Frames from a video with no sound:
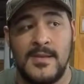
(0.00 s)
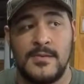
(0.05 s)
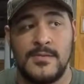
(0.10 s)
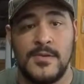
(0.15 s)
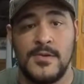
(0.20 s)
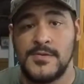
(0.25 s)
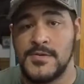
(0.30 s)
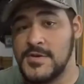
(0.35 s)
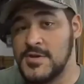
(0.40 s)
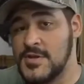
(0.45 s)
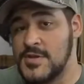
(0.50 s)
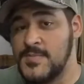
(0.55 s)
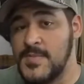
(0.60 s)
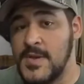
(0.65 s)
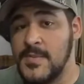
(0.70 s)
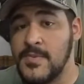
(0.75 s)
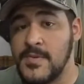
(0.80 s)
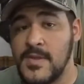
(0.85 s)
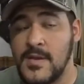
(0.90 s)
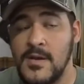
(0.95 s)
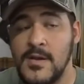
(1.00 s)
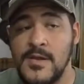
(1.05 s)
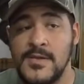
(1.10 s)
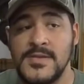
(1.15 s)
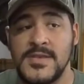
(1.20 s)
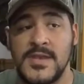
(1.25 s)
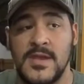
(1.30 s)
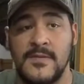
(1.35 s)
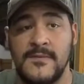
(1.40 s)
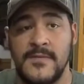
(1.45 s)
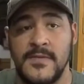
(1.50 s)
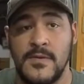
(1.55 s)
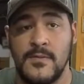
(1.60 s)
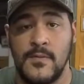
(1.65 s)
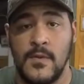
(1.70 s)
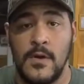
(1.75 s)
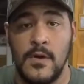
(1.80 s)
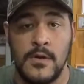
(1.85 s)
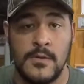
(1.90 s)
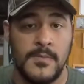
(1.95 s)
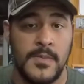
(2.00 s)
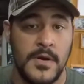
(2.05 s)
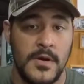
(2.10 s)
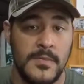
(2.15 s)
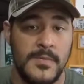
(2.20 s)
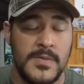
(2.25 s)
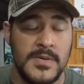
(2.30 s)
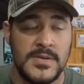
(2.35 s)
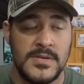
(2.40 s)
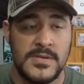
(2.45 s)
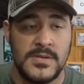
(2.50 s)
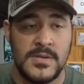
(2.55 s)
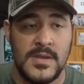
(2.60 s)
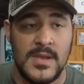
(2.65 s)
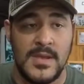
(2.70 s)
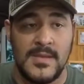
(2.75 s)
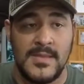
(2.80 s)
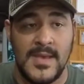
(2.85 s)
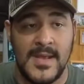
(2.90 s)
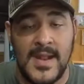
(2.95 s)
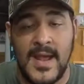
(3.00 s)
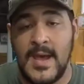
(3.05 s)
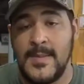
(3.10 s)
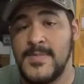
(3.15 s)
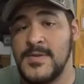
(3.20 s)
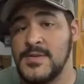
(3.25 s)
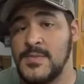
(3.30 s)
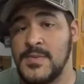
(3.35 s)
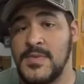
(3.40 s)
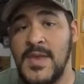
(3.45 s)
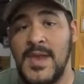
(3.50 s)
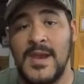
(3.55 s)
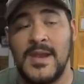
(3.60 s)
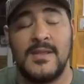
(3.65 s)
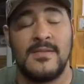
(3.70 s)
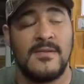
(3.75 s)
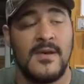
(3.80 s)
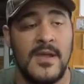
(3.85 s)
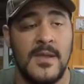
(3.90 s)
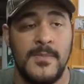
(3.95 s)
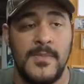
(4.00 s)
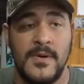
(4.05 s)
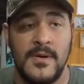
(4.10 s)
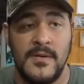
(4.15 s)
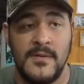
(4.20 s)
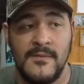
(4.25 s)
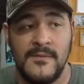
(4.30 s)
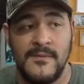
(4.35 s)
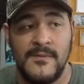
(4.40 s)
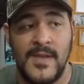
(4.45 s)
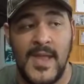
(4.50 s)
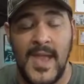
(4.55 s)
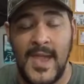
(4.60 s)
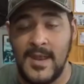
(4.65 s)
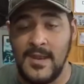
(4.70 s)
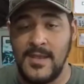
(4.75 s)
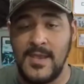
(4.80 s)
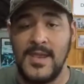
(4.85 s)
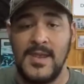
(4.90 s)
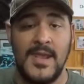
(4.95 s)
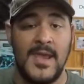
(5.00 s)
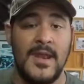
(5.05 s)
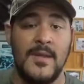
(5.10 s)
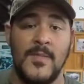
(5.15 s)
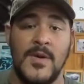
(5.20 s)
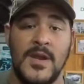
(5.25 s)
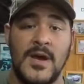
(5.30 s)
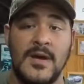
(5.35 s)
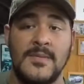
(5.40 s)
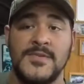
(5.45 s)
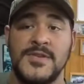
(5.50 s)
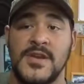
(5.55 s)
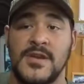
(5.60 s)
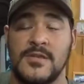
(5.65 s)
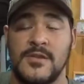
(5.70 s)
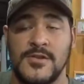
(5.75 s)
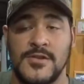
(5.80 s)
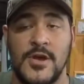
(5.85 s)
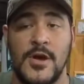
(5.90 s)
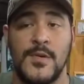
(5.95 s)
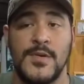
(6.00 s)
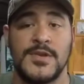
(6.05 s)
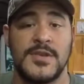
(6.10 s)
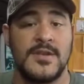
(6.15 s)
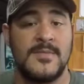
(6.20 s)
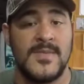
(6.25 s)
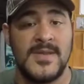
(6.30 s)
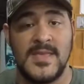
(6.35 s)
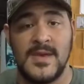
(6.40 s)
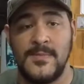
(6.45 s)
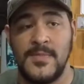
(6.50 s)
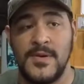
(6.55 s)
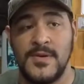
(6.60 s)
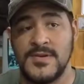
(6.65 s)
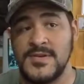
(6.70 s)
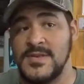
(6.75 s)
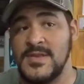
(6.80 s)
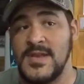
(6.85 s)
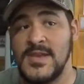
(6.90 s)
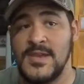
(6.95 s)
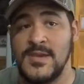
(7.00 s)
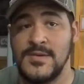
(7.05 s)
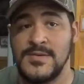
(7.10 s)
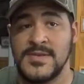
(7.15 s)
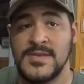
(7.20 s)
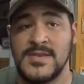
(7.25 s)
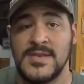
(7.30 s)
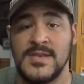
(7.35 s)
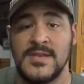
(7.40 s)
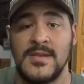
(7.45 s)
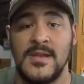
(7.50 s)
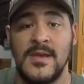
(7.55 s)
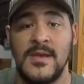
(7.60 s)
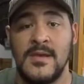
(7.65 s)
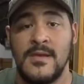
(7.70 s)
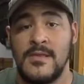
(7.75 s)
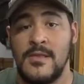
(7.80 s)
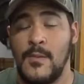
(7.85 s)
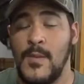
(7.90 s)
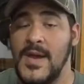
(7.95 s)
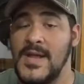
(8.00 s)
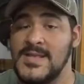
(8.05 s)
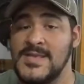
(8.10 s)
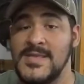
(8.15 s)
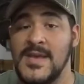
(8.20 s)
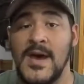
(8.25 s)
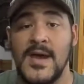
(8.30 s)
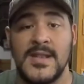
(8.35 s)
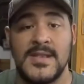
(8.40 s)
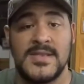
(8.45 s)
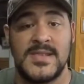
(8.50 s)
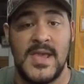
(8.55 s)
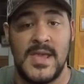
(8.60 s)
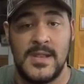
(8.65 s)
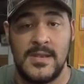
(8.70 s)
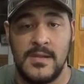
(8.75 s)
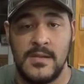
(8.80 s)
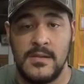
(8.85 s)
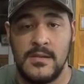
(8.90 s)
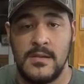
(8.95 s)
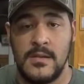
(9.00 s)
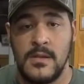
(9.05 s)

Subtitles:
those are just people that are using it for the wrong purpose. And that happens with any type of inanimate object. There's always going to be that person that uses it the way it's not intended.